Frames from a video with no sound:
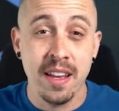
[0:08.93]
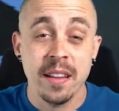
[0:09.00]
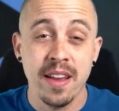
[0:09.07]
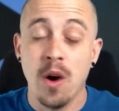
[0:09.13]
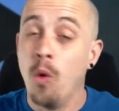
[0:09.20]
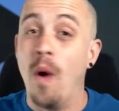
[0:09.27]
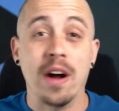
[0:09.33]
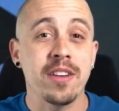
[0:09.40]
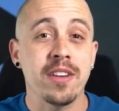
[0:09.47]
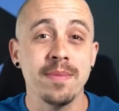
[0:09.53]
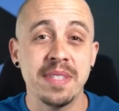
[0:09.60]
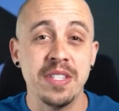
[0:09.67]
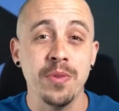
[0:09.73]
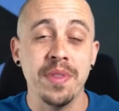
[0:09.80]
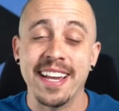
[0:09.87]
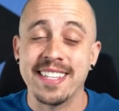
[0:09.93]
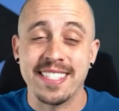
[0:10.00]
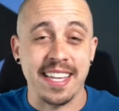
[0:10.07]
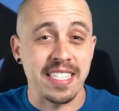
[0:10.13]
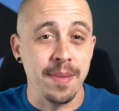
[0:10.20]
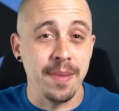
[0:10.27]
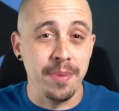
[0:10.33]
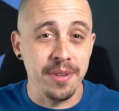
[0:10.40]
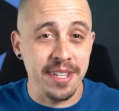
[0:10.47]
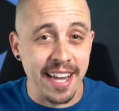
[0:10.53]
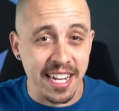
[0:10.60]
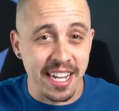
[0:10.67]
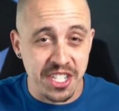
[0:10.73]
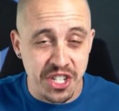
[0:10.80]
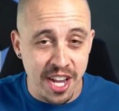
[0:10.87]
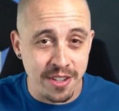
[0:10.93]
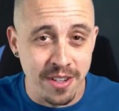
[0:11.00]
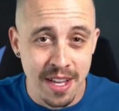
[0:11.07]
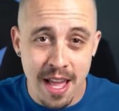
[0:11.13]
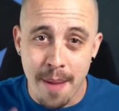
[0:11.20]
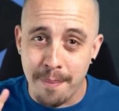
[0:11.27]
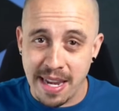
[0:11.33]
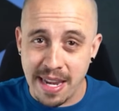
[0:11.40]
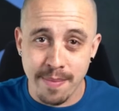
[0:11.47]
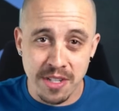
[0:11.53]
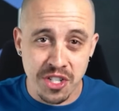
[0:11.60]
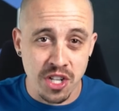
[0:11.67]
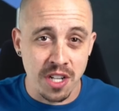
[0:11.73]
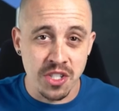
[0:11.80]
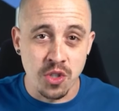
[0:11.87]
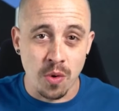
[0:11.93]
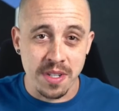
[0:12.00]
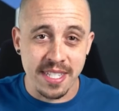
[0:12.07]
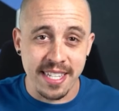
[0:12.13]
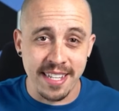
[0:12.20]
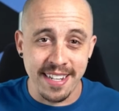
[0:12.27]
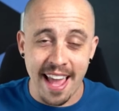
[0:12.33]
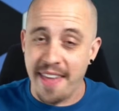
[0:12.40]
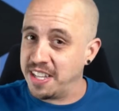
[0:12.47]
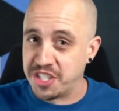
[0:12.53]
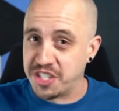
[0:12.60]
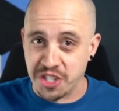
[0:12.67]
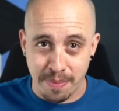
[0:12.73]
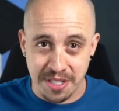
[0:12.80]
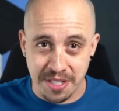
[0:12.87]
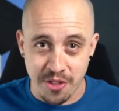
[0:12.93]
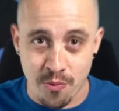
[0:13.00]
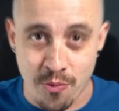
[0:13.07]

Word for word: welcome to the Accessibility Guy channel. My name is Shawn Jordison, and let's jump into the ring.